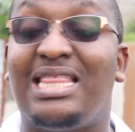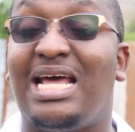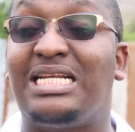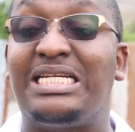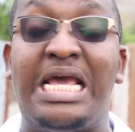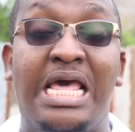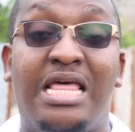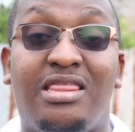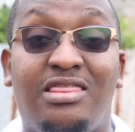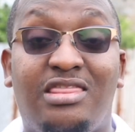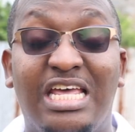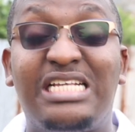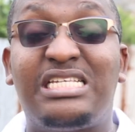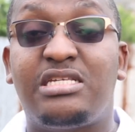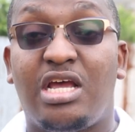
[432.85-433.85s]
that
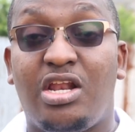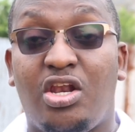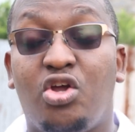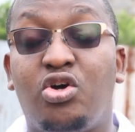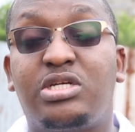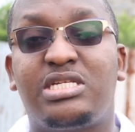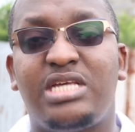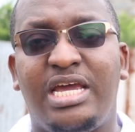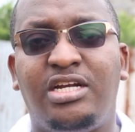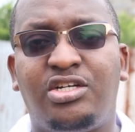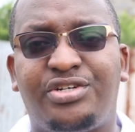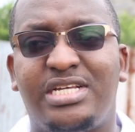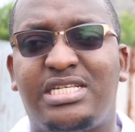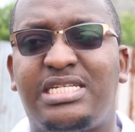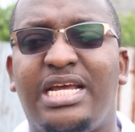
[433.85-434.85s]
this looks
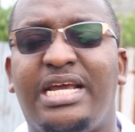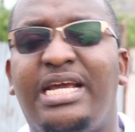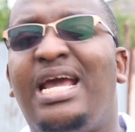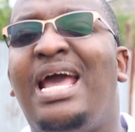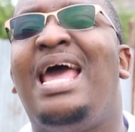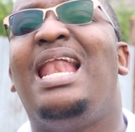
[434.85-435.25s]
interesting,